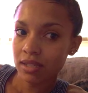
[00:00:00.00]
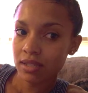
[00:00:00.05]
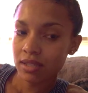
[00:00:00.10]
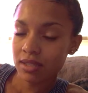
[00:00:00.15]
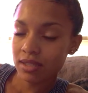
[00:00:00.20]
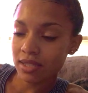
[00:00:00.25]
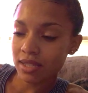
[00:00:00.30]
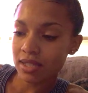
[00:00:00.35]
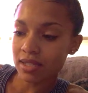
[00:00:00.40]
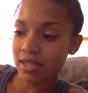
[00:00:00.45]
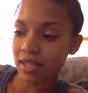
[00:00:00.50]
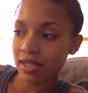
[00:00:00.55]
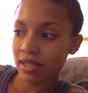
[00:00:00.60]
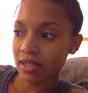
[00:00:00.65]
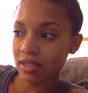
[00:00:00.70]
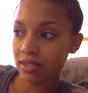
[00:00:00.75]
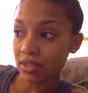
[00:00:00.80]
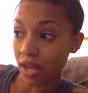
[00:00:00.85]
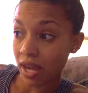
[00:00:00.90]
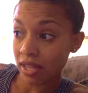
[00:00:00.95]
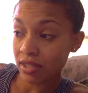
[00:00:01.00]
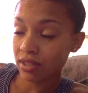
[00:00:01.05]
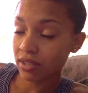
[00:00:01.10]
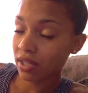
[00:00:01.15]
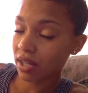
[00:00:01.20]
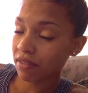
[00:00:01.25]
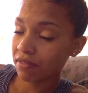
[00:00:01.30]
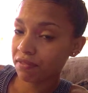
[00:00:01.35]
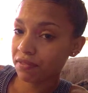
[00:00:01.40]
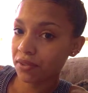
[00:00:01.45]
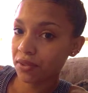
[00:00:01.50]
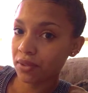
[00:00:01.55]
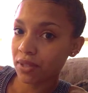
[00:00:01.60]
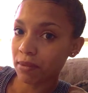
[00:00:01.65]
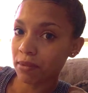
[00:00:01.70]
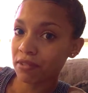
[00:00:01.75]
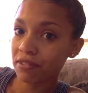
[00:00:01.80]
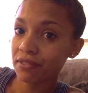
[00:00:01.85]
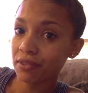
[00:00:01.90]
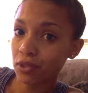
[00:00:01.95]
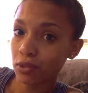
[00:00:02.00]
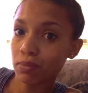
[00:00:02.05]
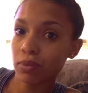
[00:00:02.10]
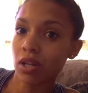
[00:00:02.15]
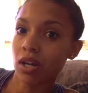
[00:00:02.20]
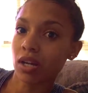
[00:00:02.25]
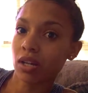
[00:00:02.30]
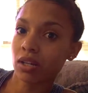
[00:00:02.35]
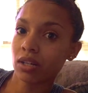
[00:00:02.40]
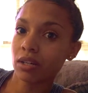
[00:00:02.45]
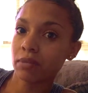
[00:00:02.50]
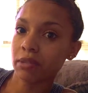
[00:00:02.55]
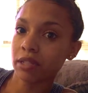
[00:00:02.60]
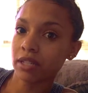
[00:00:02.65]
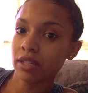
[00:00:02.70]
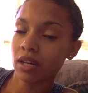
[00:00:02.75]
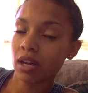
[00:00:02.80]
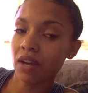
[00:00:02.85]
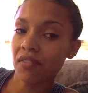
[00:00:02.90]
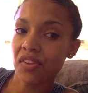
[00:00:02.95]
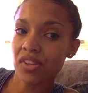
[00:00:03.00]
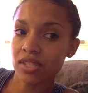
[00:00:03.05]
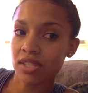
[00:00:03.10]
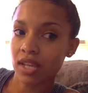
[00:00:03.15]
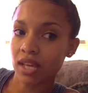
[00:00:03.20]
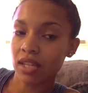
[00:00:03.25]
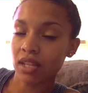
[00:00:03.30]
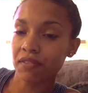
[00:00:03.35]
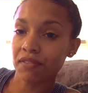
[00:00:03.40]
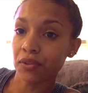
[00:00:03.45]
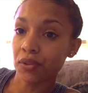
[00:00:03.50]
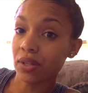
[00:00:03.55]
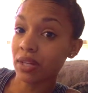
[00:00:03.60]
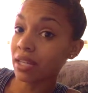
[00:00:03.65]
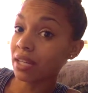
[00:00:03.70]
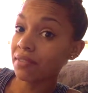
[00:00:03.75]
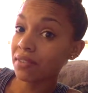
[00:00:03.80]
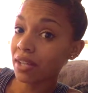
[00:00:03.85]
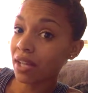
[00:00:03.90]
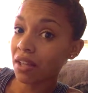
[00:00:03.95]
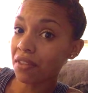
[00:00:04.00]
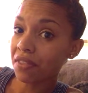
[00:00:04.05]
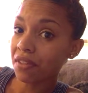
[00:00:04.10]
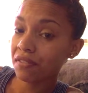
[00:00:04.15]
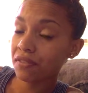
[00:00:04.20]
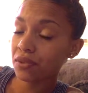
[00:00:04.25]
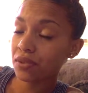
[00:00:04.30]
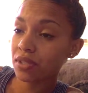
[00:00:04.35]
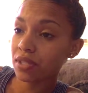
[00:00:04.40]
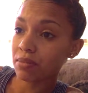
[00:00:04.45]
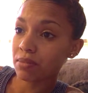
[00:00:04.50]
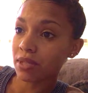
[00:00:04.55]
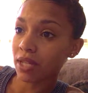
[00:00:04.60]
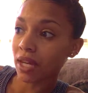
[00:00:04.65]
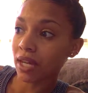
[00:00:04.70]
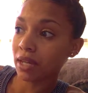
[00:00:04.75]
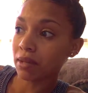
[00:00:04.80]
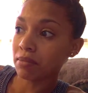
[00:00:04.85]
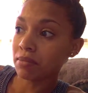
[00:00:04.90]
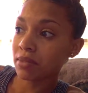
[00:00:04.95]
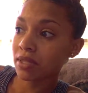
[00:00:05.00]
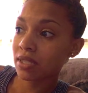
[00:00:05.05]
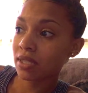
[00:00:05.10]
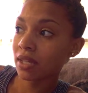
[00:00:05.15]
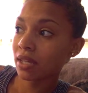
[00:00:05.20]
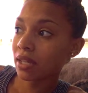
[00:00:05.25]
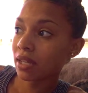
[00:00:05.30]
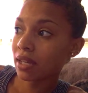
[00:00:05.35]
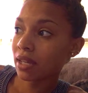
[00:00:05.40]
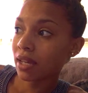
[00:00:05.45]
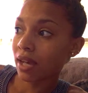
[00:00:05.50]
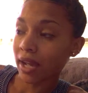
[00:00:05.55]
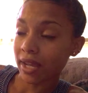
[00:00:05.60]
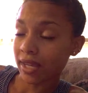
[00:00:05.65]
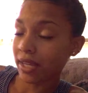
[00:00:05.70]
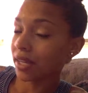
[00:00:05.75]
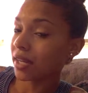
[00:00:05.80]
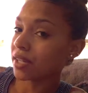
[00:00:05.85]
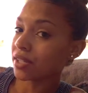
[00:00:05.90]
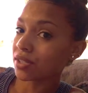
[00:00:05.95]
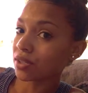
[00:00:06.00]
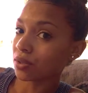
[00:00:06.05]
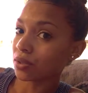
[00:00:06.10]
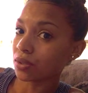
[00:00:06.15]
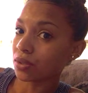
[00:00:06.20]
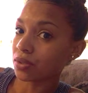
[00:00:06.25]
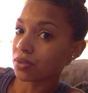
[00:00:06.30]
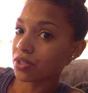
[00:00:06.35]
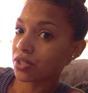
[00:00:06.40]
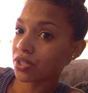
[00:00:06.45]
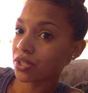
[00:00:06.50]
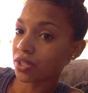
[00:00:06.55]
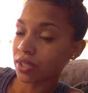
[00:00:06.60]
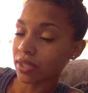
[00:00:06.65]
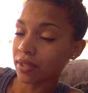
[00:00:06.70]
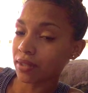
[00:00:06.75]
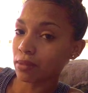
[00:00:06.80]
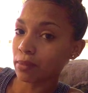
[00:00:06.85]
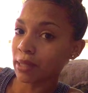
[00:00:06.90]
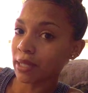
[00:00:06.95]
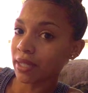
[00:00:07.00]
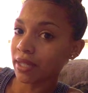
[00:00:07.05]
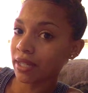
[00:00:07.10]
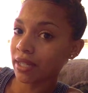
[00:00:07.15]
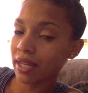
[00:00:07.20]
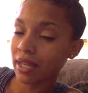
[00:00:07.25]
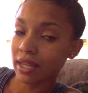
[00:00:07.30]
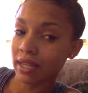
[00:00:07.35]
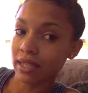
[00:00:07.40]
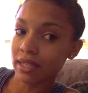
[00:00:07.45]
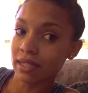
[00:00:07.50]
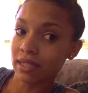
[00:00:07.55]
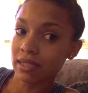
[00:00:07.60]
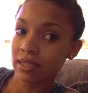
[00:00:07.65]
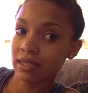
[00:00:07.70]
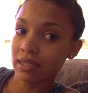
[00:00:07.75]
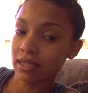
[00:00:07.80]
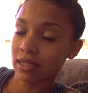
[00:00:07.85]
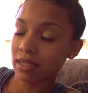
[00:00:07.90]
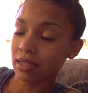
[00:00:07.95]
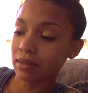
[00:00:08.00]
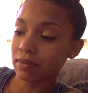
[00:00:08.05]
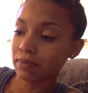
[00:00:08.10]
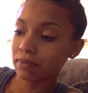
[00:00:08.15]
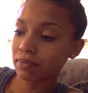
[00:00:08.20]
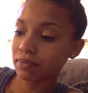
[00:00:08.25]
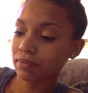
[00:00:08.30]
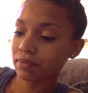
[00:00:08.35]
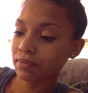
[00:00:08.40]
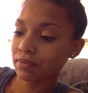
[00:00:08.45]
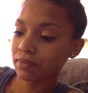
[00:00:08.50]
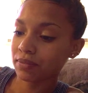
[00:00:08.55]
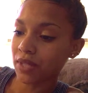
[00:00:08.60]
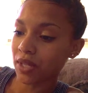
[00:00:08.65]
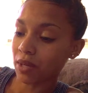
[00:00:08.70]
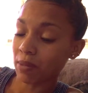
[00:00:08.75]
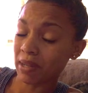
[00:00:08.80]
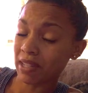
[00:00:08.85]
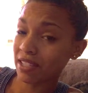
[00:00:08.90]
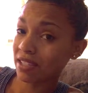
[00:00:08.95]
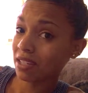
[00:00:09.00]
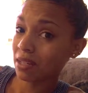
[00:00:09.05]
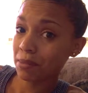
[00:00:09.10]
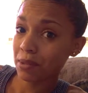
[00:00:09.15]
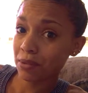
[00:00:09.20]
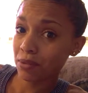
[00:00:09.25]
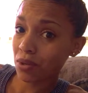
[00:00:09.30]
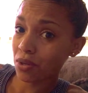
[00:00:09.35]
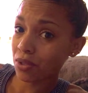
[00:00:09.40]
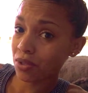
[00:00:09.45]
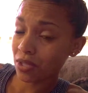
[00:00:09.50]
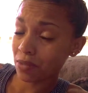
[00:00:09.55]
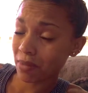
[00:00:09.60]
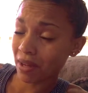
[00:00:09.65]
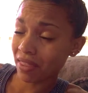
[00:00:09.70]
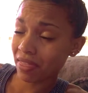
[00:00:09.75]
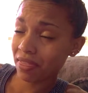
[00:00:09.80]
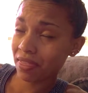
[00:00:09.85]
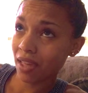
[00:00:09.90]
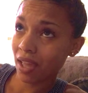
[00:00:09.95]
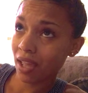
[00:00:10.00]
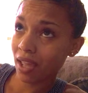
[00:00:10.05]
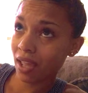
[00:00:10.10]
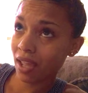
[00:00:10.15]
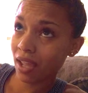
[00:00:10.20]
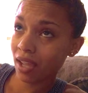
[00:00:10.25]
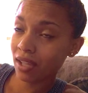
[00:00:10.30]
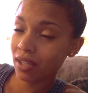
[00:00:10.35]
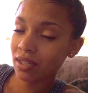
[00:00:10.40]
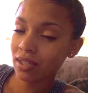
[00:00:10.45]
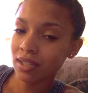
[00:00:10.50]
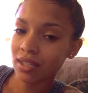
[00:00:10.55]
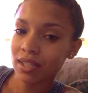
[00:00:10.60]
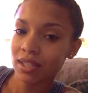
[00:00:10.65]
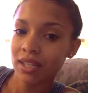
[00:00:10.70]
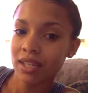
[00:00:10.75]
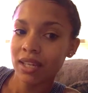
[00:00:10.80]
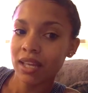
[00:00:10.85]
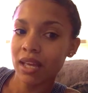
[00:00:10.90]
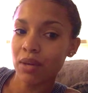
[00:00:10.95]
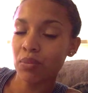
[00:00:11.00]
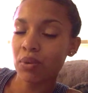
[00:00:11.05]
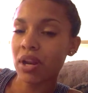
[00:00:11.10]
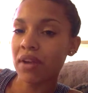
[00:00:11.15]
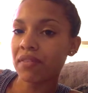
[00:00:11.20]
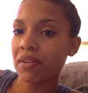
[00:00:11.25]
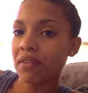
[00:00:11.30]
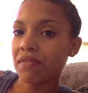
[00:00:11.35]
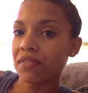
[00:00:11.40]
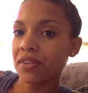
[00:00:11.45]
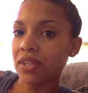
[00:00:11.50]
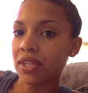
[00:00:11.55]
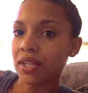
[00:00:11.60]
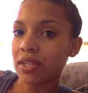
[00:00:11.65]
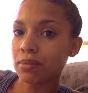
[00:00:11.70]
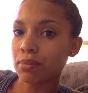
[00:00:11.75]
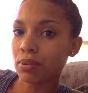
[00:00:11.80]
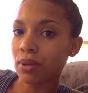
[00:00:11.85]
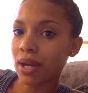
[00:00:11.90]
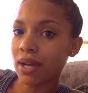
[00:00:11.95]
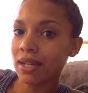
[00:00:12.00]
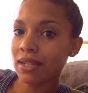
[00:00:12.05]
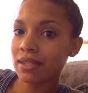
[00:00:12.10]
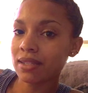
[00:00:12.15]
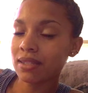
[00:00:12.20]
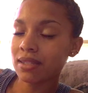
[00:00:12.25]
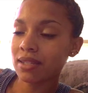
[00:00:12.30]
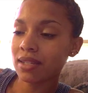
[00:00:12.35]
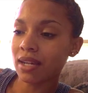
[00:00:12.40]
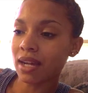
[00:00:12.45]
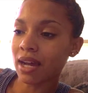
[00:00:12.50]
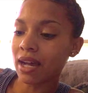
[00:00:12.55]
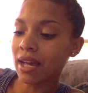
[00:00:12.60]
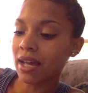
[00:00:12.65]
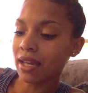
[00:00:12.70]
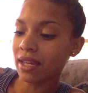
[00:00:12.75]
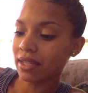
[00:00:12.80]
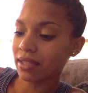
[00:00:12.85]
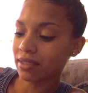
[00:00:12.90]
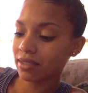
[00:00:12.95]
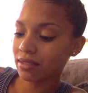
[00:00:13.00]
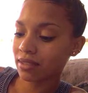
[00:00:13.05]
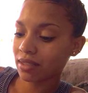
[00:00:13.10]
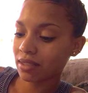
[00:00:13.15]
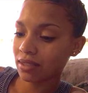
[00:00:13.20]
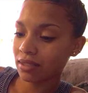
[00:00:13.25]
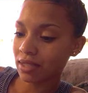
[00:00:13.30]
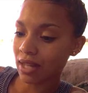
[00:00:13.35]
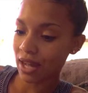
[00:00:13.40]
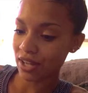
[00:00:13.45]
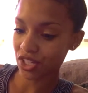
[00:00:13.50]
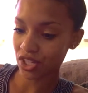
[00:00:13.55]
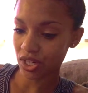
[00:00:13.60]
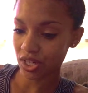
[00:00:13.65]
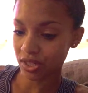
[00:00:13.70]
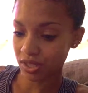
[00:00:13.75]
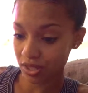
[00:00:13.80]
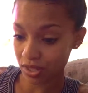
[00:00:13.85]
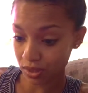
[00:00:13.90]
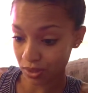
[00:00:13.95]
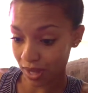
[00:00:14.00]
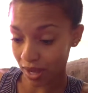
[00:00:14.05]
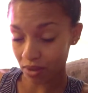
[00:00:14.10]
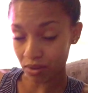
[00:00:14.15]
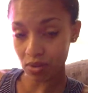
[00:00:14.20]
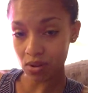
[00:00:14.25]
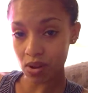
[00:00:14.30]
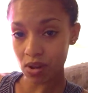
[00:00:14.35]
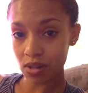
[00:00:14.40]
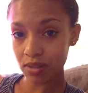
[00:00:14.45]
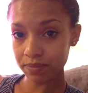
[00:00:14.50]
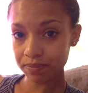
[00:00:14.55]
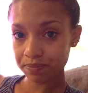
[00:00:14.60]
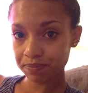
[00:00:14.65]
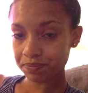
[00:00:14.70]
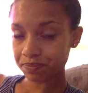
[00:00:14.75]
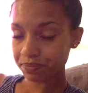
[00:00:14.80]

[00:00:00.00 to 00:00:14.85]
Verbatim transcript: since I, I love food, I'm a food blogger. I mean, obviously, I love food and even healthy food sometimes. I can indulge a little bit. And, um, you know, my cinnamon rolls are my thing. And whenever I'm feeling depressed, I latch on to alcohol